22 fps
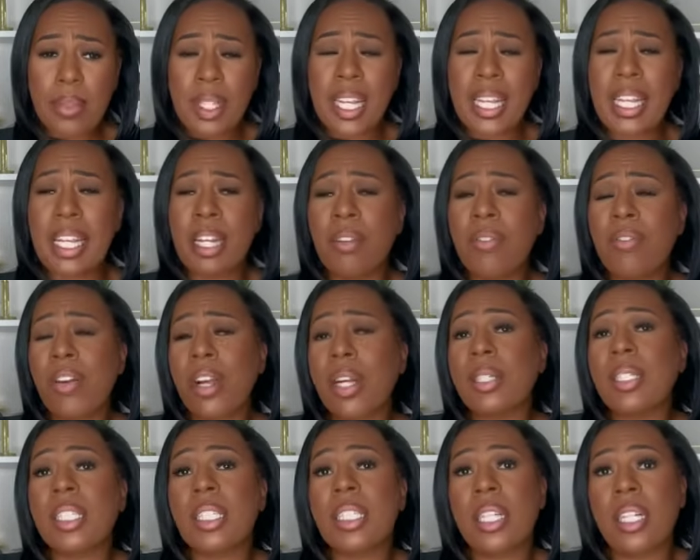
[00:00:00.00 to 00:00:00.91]
it
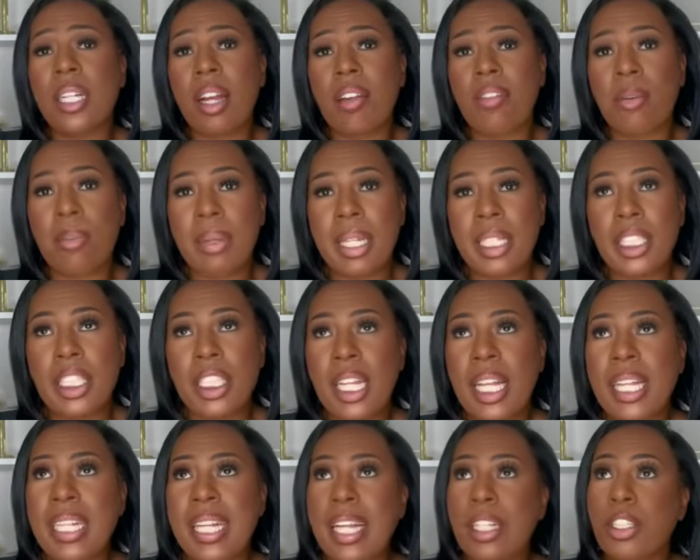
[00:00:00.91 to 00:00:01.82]
averts the government
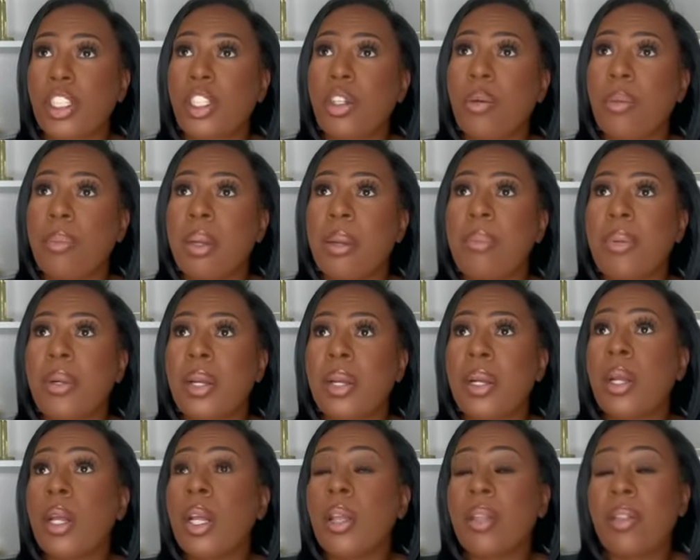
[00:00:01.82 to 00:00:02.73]
shutdown. So
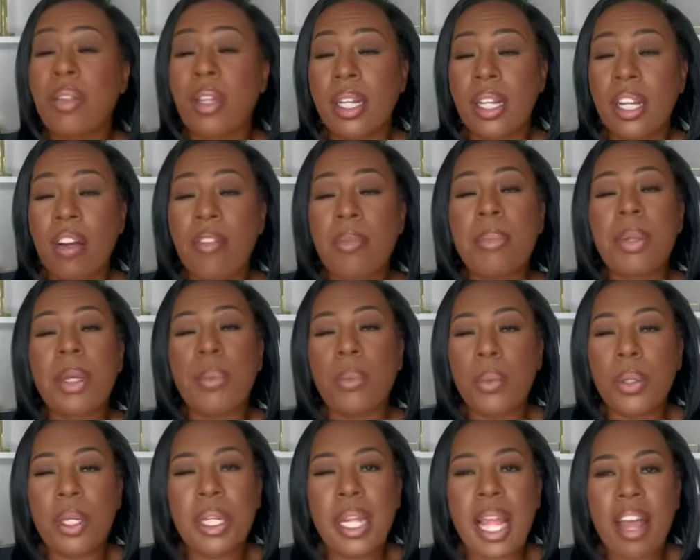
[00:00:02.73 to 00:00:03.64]
remember, the government
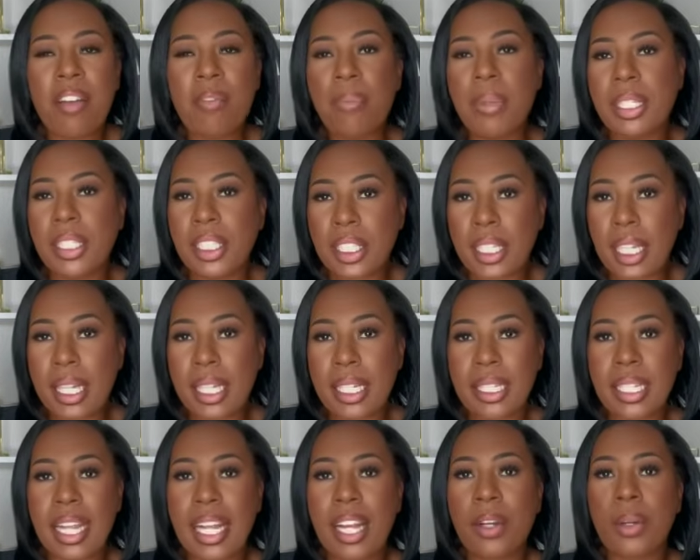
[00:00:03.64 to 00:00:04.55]
would have been shutting
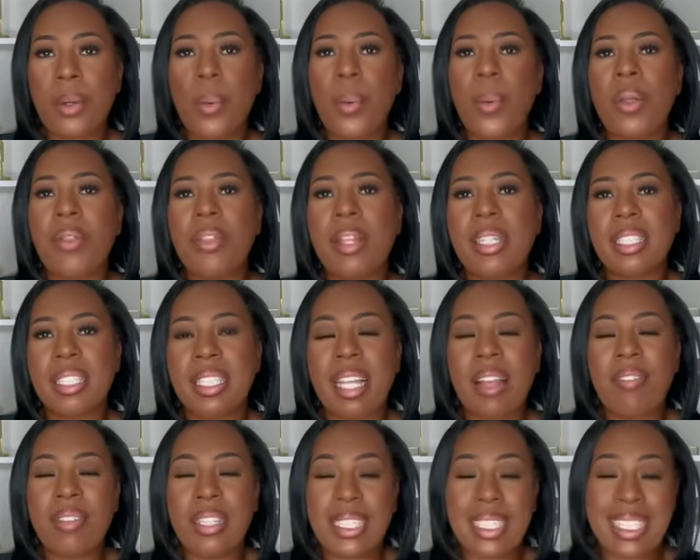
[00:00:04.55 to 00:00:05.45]
down on the
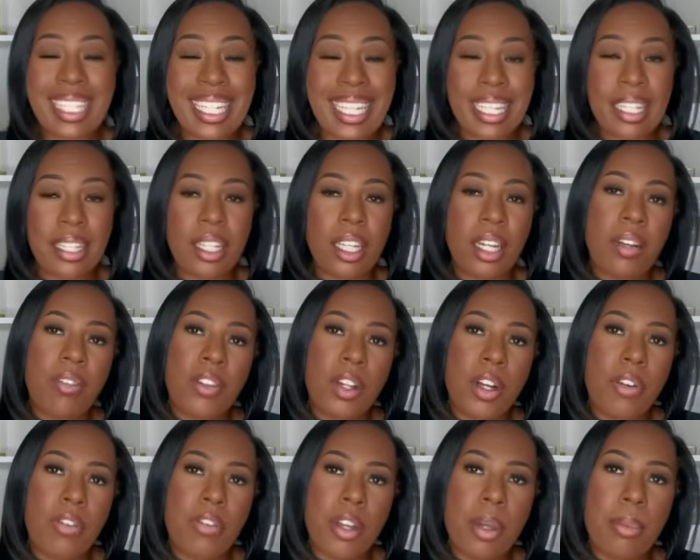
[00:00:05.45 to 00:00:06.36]
seventeenth of
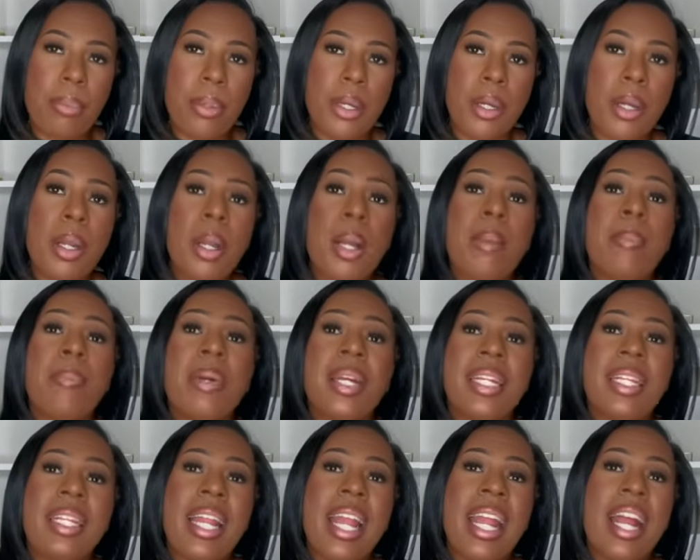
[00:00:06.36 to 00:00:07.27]
November,
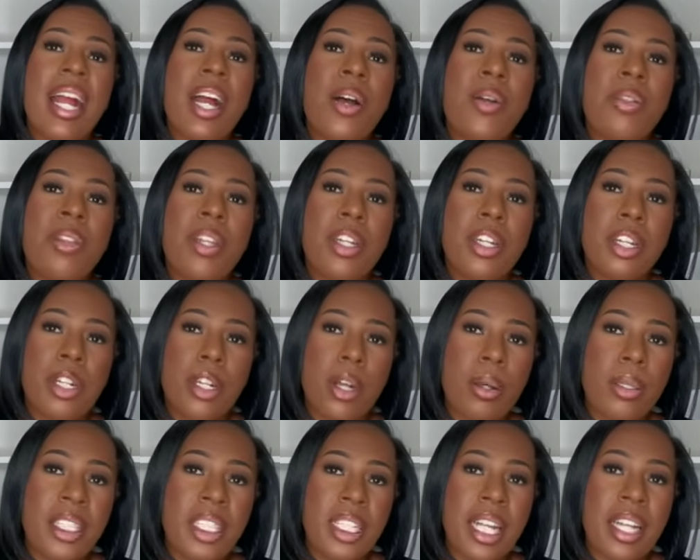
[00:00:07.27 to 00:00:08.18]
but now the
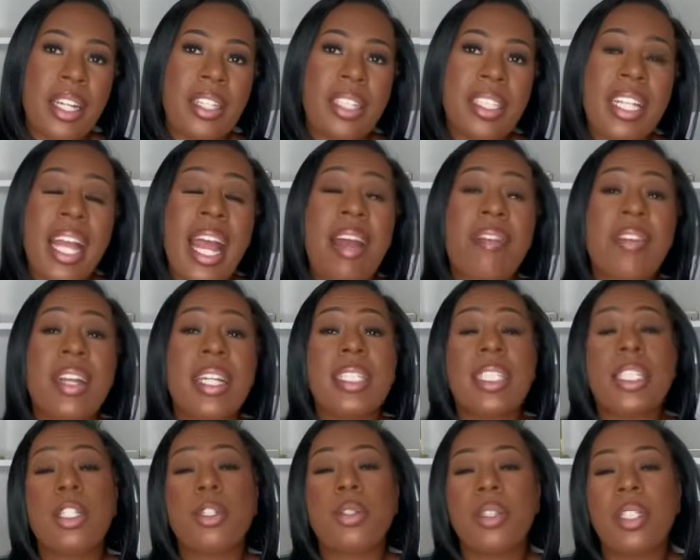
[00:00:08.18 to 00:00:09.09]
negotiators have
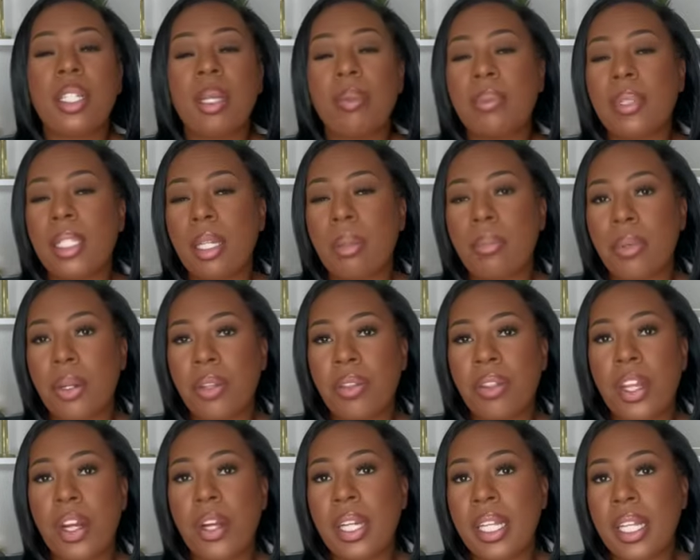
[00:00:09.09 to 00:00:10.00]
until September
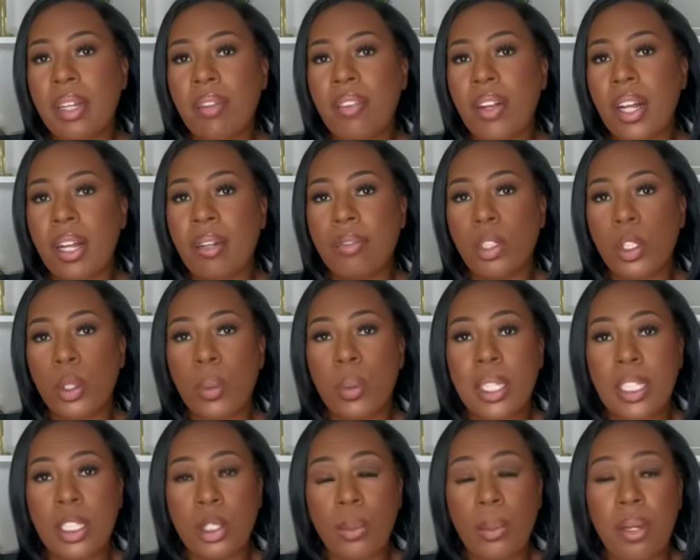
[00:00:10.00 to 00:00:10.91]
thirtieth of
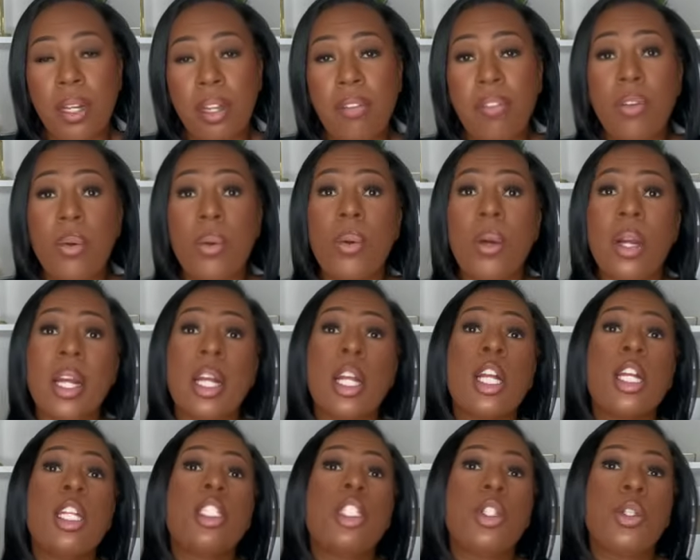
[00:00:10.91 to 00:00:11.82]
twenty twenty-four
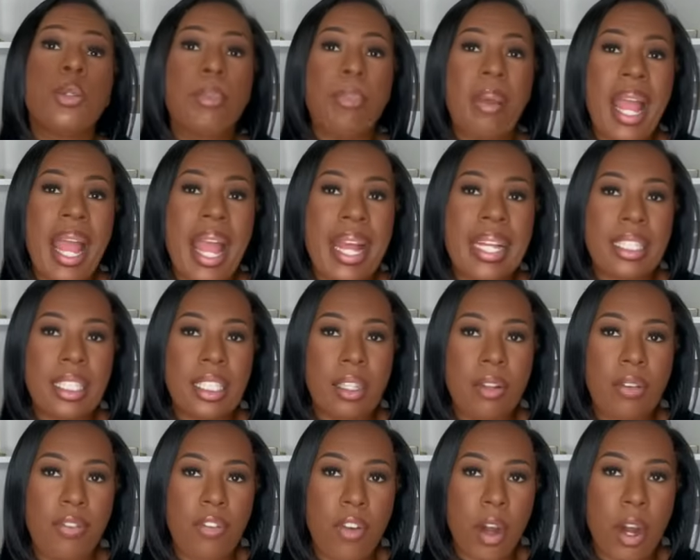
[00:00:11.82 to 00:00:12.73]
to pass the
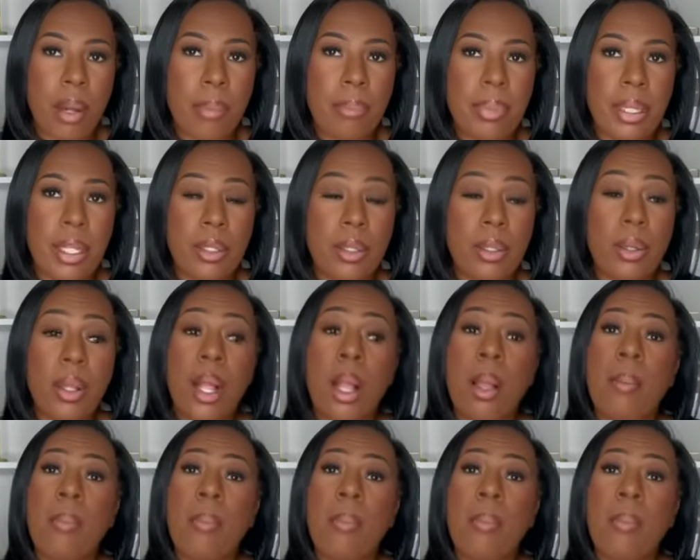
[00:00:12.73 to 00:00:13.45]
Farm Bill.